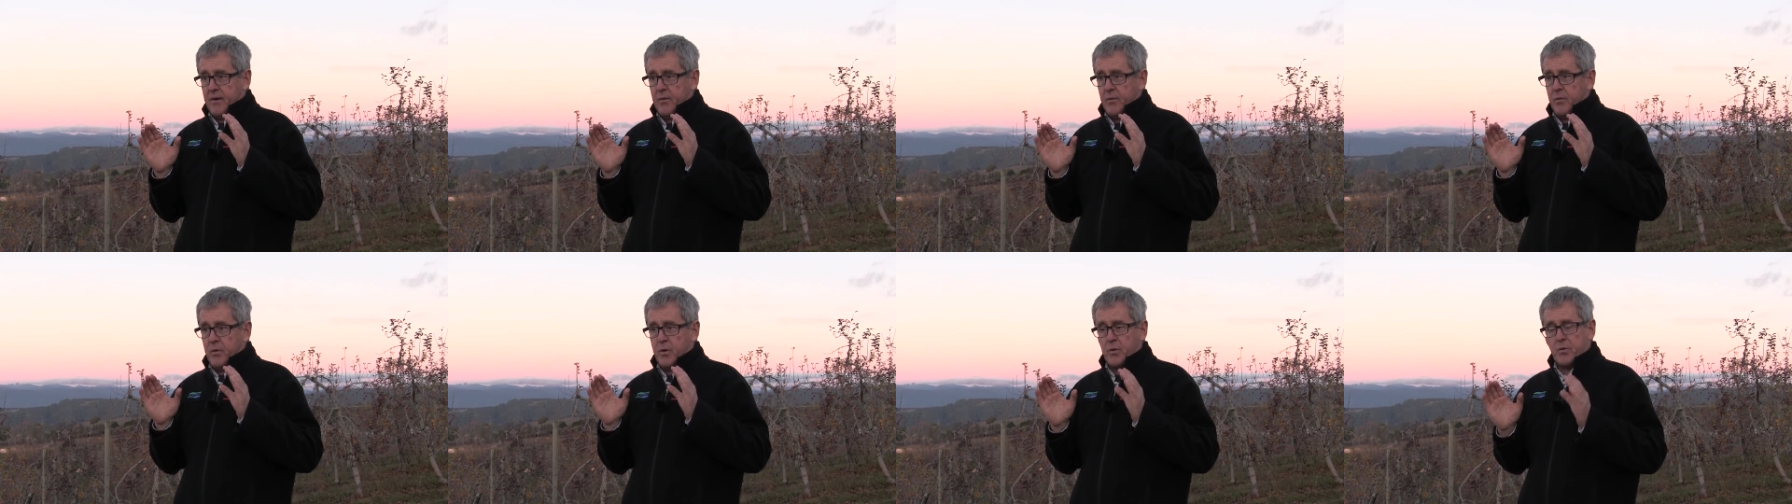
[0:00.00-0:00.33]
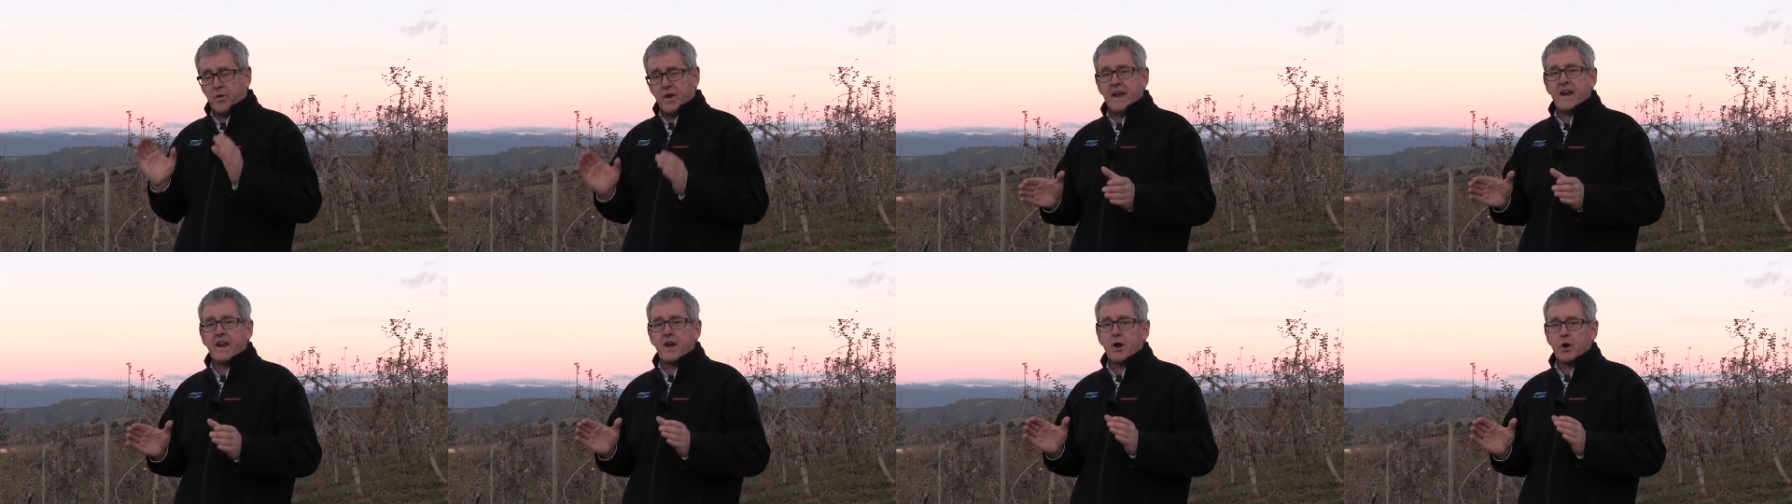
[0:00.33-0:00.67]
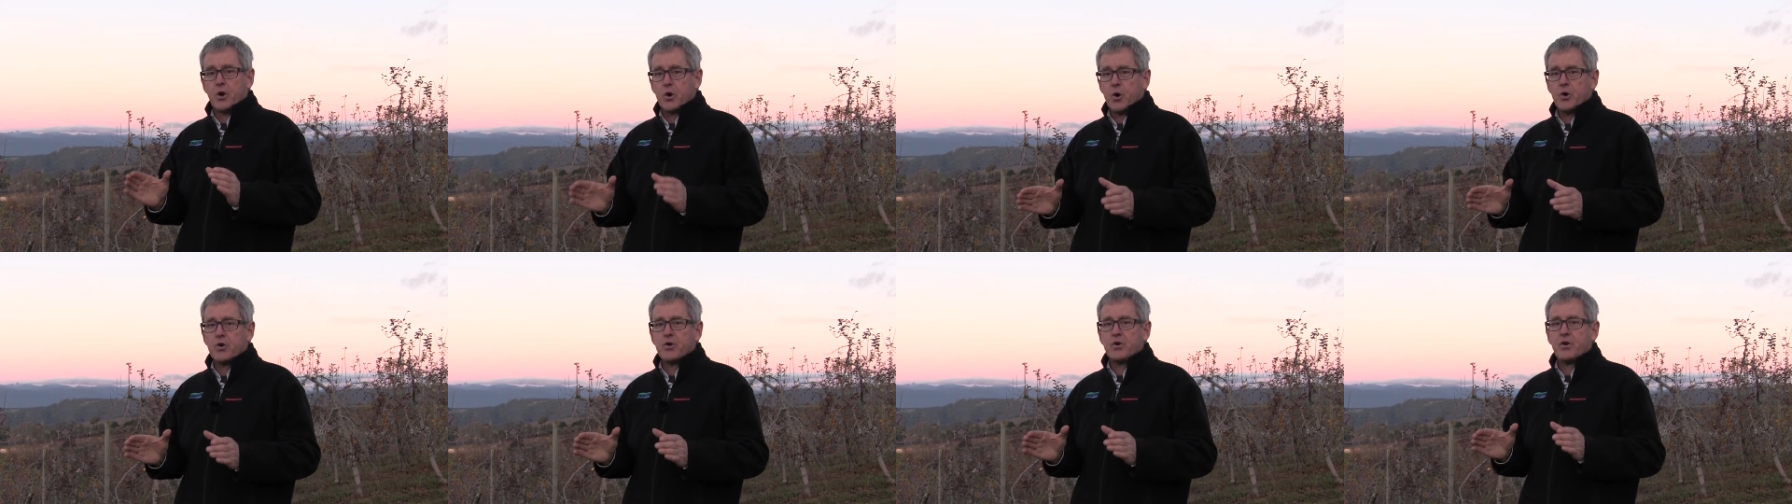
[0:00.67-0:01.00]
we'll need a
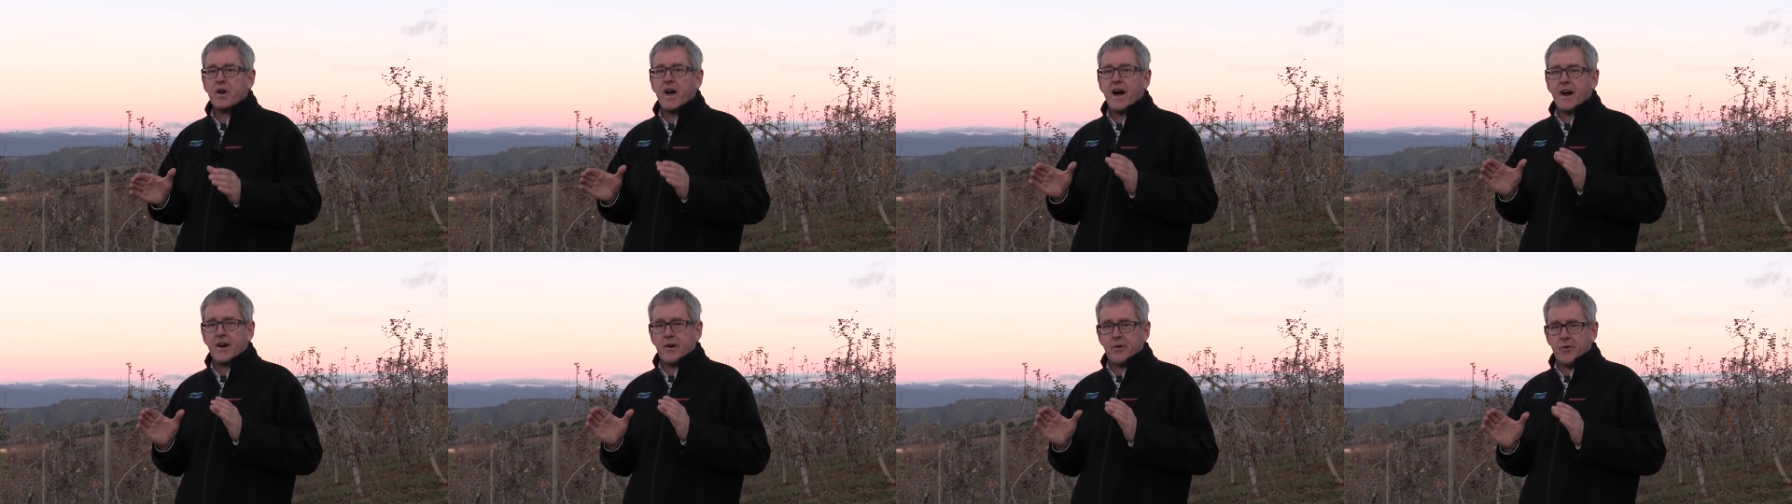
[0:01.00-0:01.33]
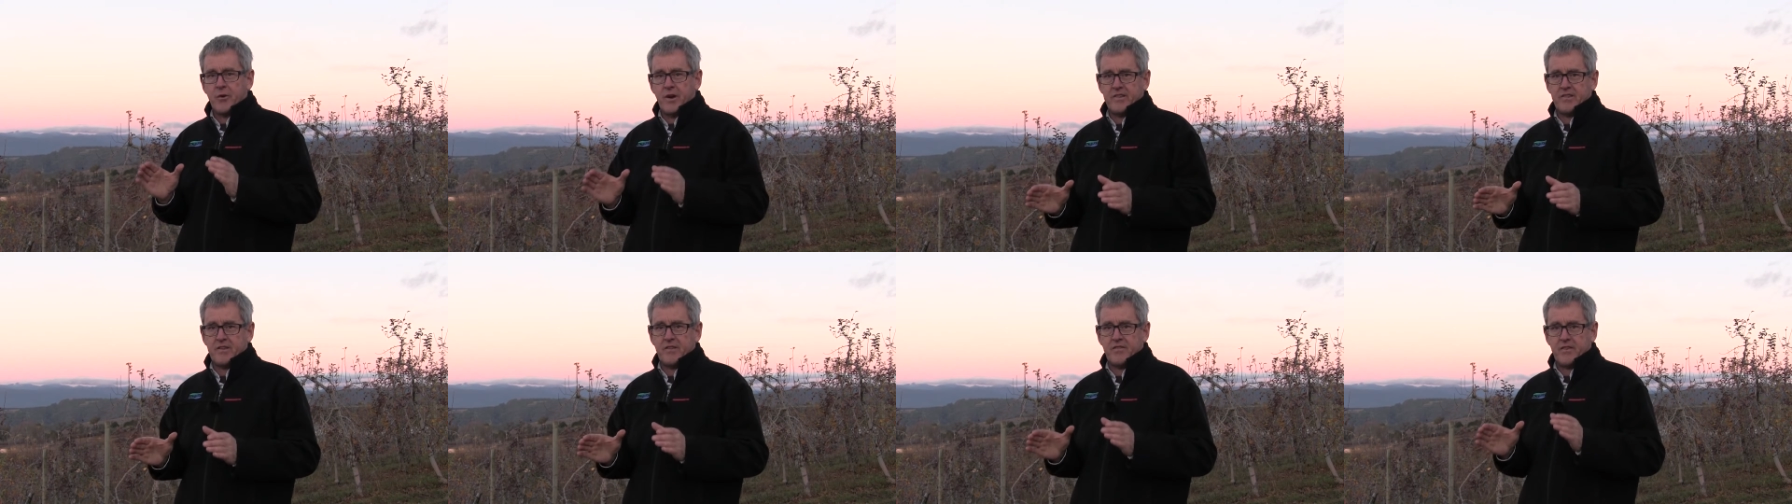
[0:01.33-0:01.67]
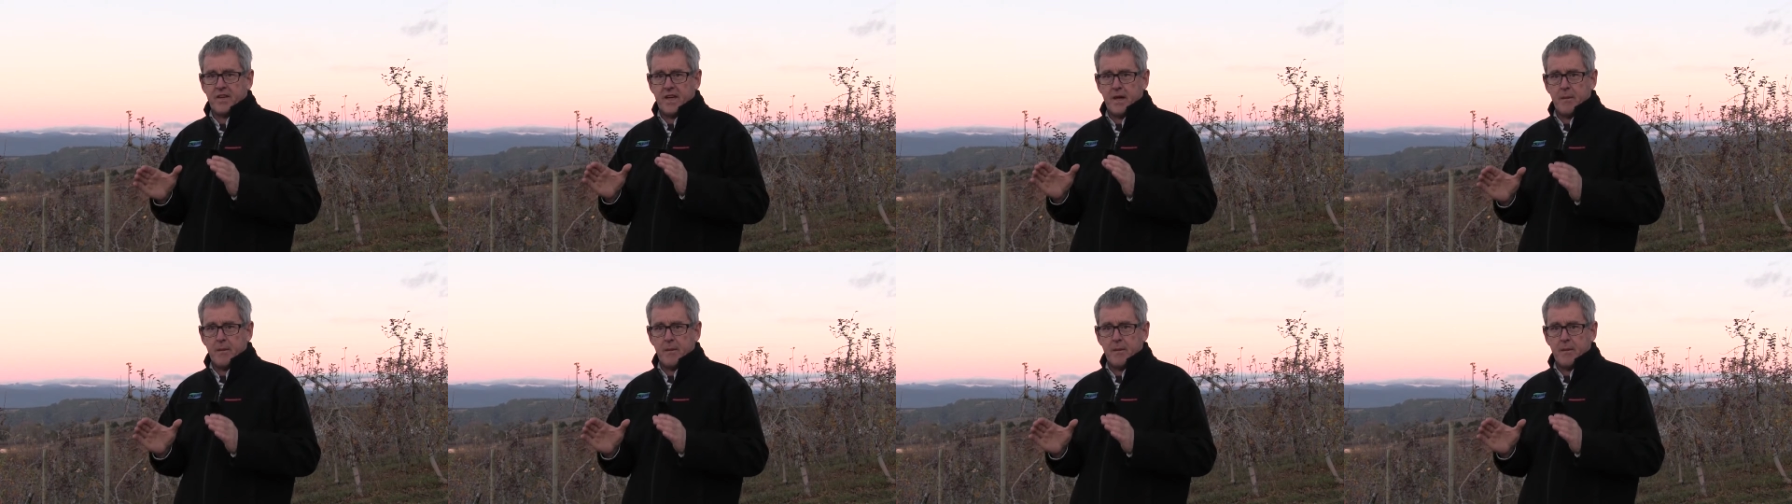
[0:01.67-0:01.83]
good aggressive